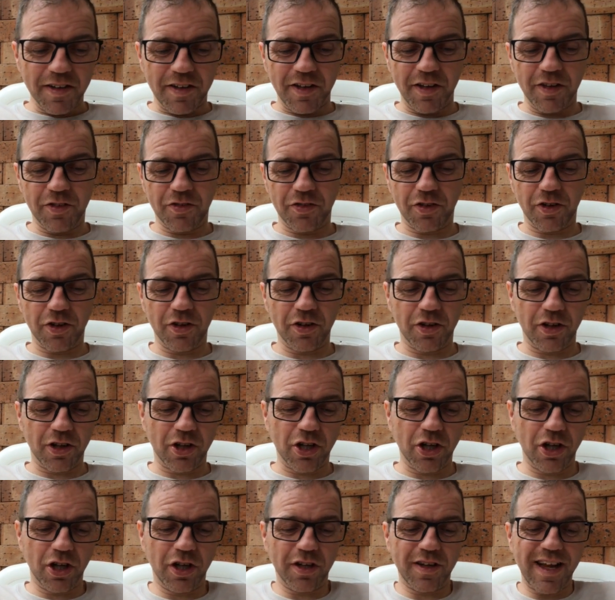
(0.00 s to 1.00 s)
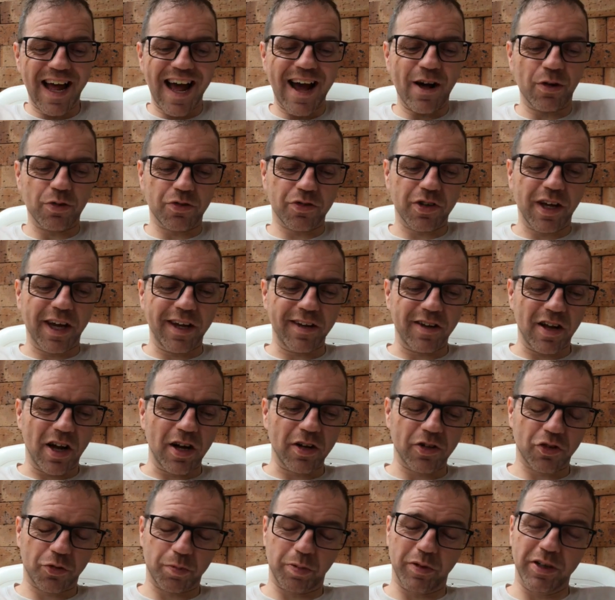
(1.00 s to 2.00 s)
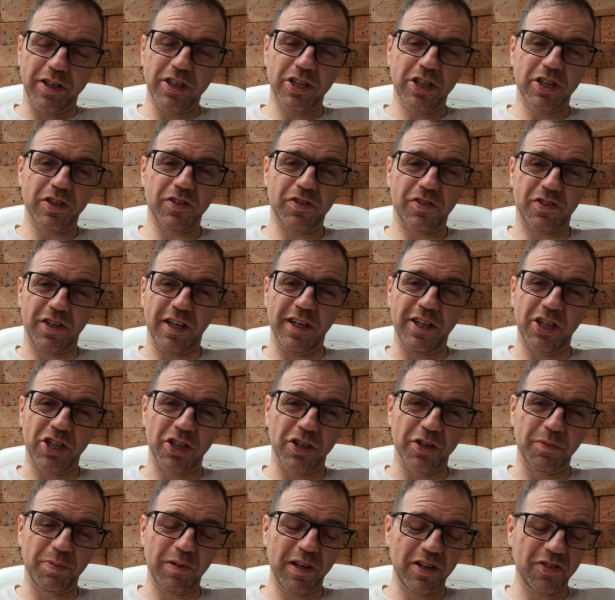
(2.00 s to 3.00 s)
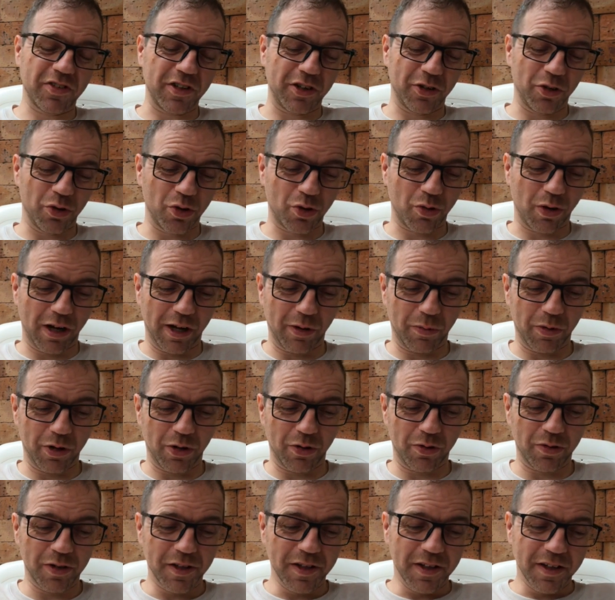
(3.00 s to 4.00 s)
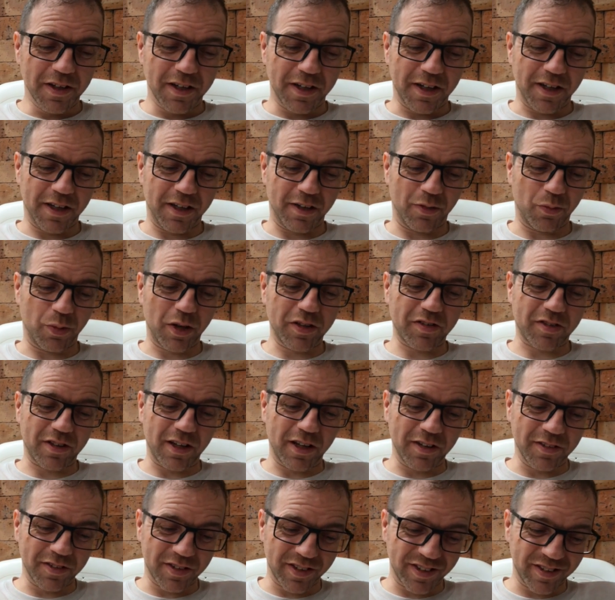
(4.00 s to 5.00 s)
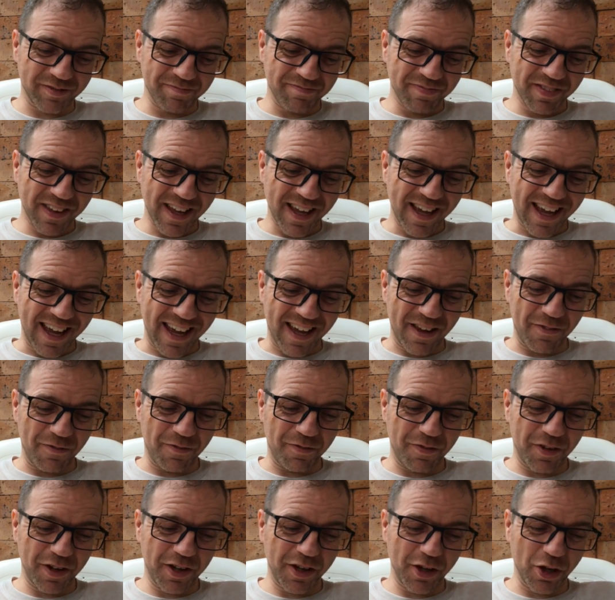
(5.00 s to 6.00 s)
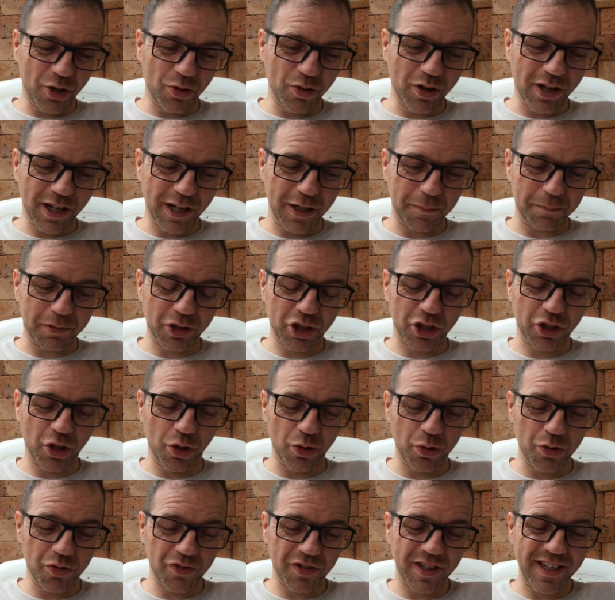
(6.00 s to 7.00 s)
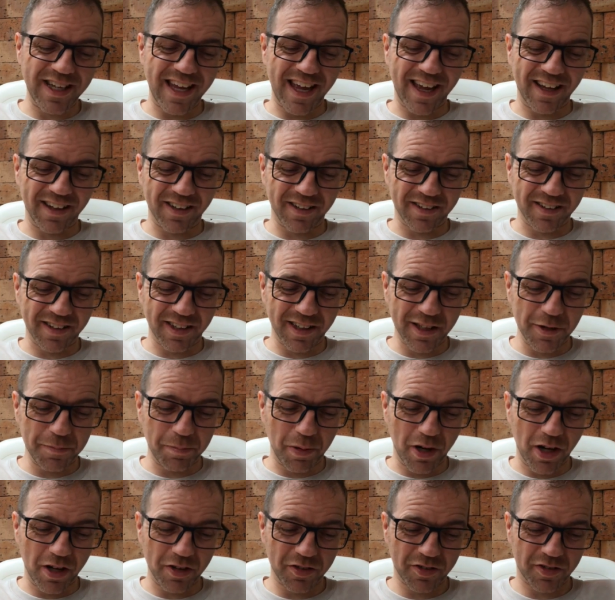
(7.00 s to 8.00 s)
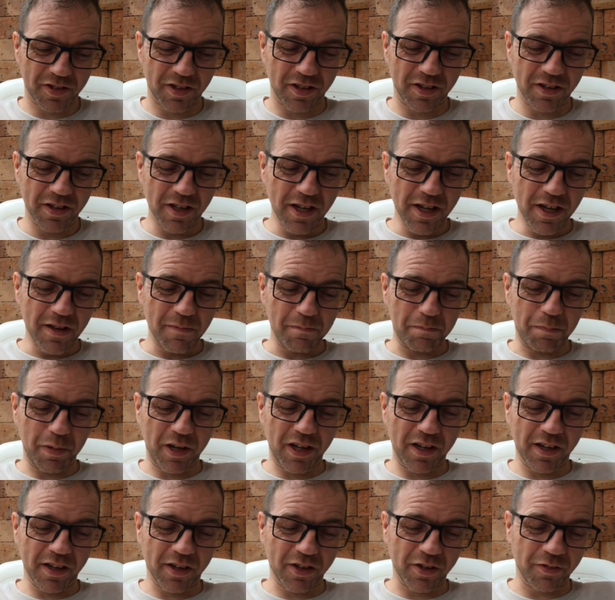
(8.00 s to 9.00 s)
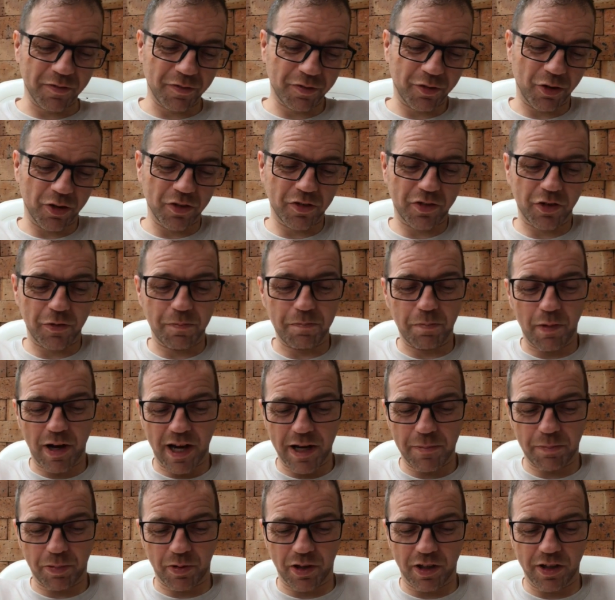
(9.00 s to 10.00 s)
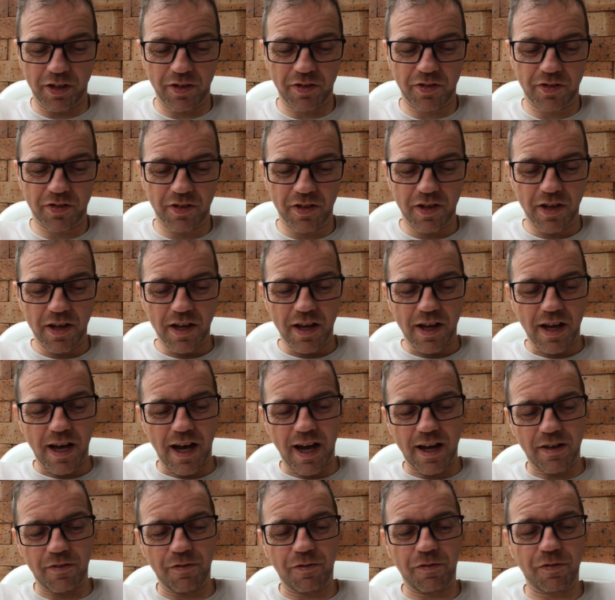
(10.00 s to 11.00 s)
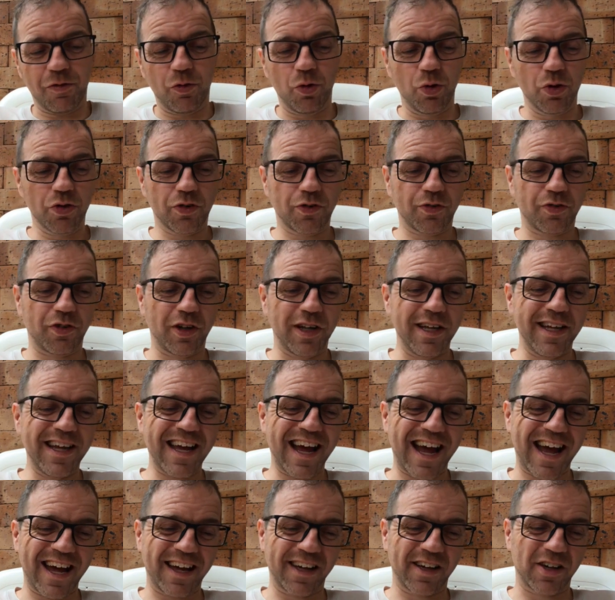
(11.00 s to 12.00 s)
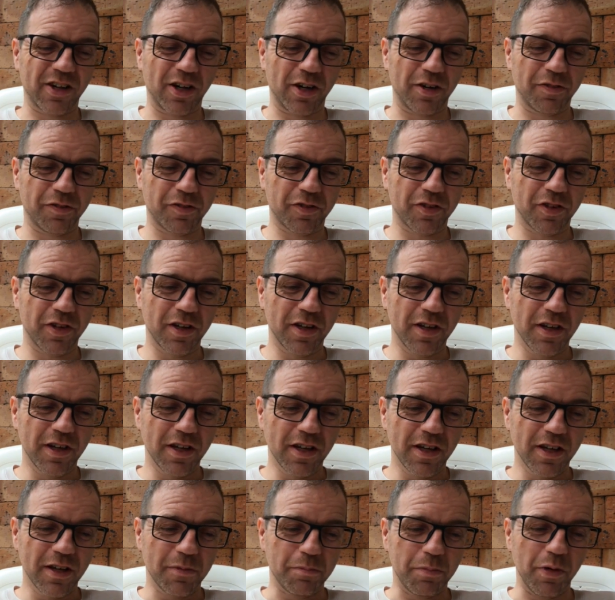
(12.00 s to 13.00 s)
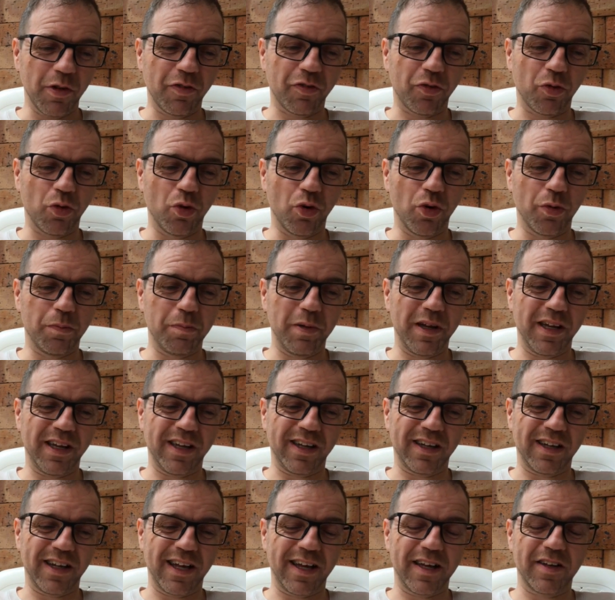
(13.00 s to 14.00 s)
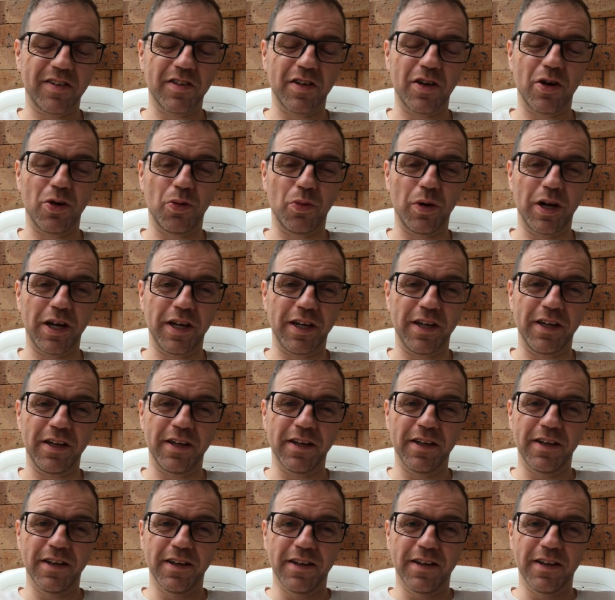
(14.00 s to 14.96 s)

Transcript: The incident occurred outside Uxbridge Station, a place I know quite well, in West London. A video clip shows the elderly pastor being confronted by police and forcefully handcuffed before being led away.